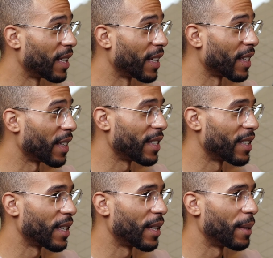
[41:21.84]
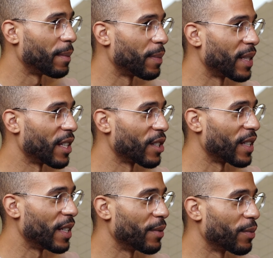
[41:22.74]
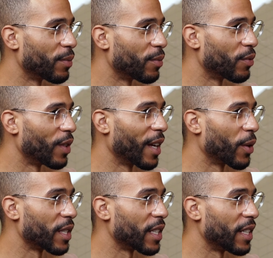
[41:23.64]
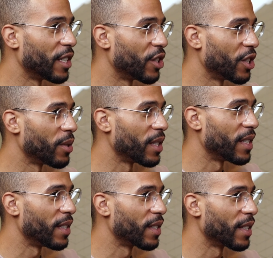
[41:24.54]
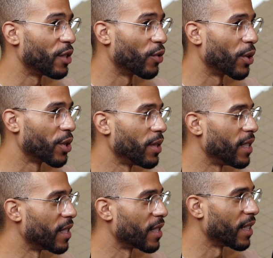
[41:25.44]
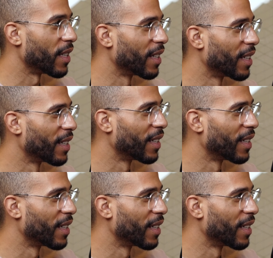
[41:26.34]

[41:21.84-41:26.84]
there is he's um, potentially relinquishing his duties, his royal duties, yeah, I've he? heard,